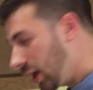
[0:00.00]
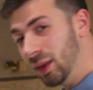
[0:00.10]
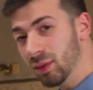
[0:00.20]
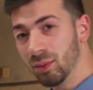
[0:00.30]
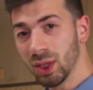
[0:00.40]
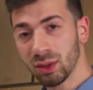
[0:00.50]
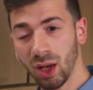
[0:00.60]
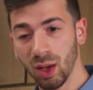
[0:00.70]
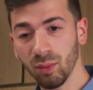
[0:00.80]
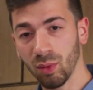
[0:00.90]
In the
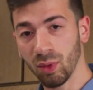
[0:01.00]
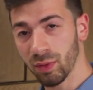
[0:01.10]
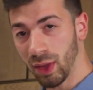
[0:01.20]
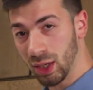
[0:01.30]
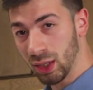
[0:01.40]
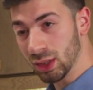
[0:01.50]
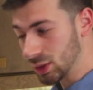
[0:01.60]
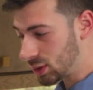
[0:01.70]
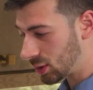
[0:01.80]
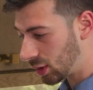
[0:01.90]
meantime, while that
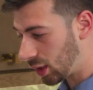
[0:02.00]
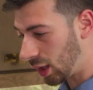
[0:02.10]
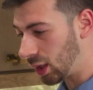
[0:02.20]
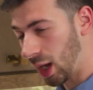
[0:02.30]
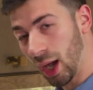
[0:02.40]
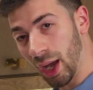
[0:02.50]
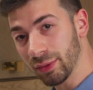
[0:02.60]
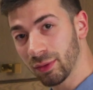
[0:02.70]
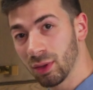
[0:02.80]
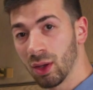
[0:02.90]
is getting hot,
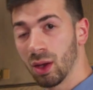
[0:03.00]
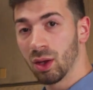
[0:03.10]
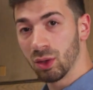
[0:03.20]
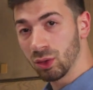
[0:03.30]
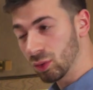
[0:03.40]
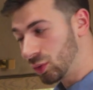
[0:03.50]
you